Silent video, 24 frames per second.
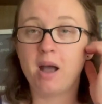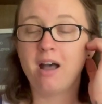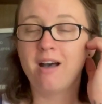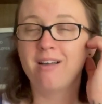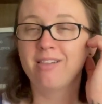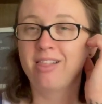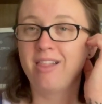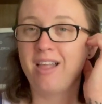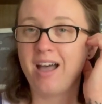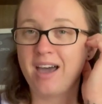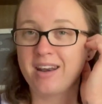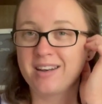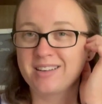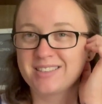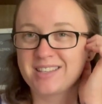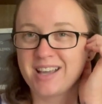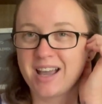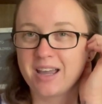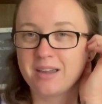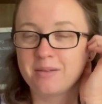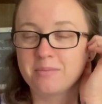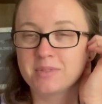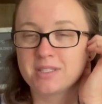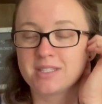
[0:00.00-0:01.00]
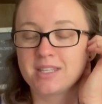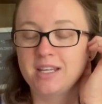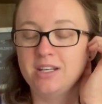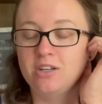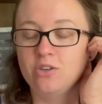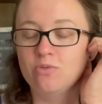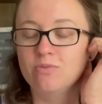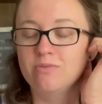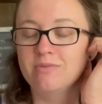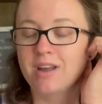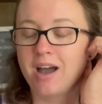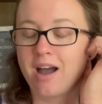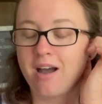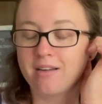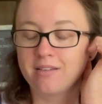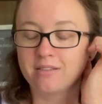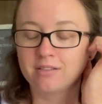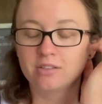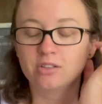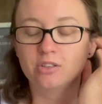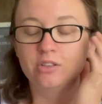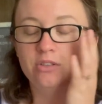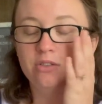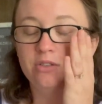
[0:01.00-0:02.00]
A lot of times they do not
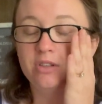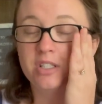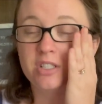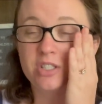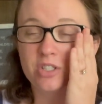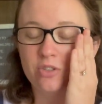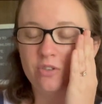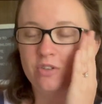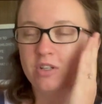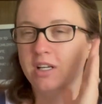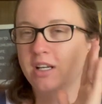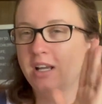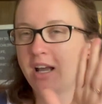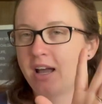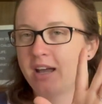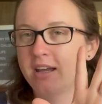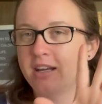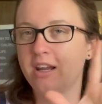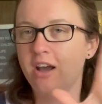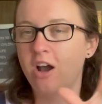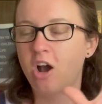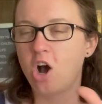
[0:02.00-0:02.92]
include the student guide